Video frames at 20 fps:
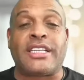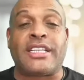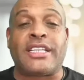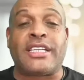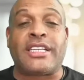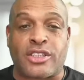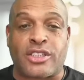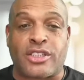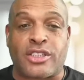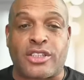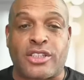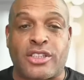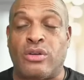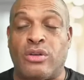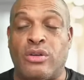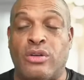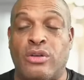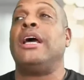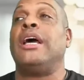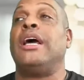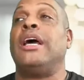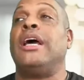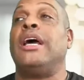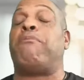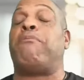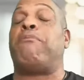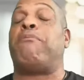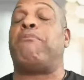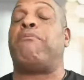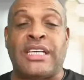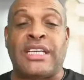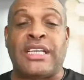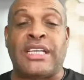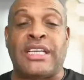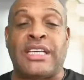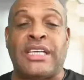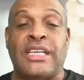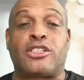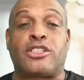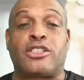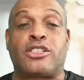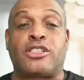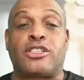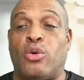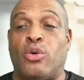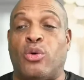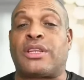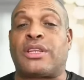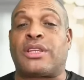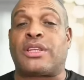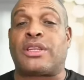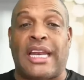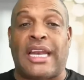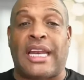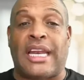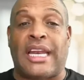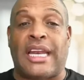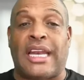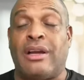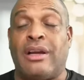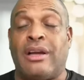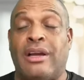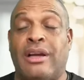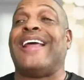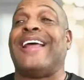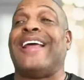to the schools. They presented the school with the letter.